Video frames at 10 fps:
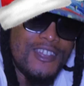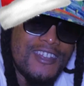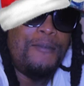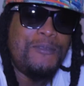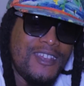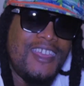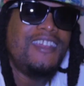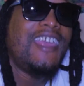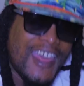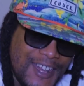and it's up to
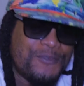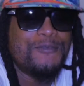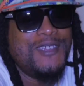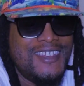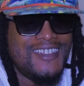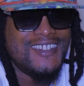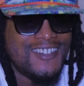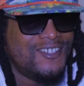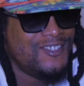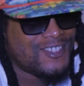date, get it for me,
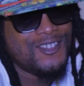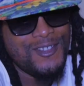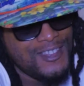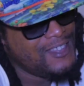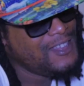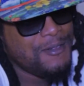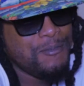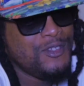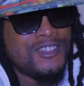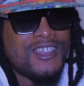So
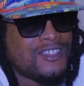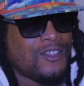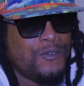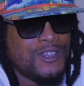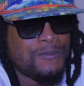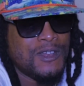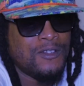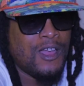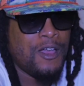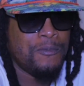music has always been
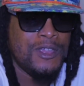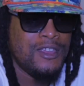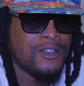around me,